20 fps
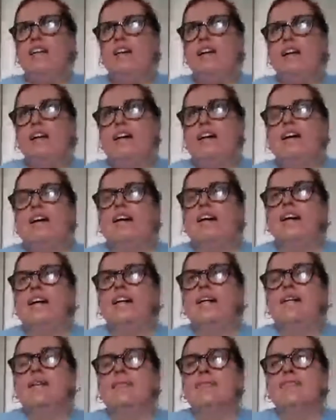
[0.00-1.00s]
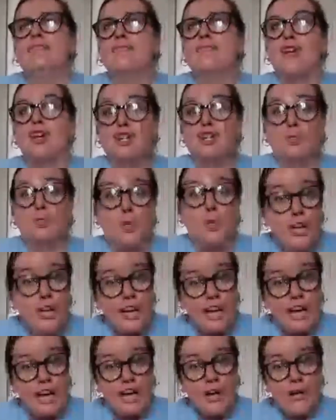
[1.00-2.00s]
there's
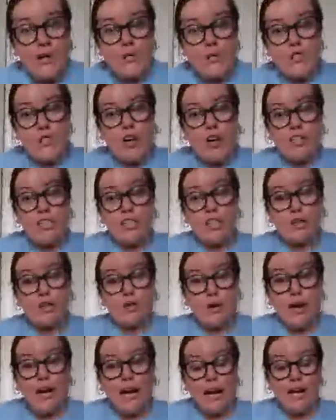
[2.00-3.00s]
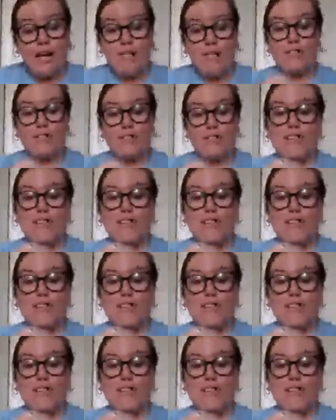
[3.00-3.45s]
workouts, arts and crafts,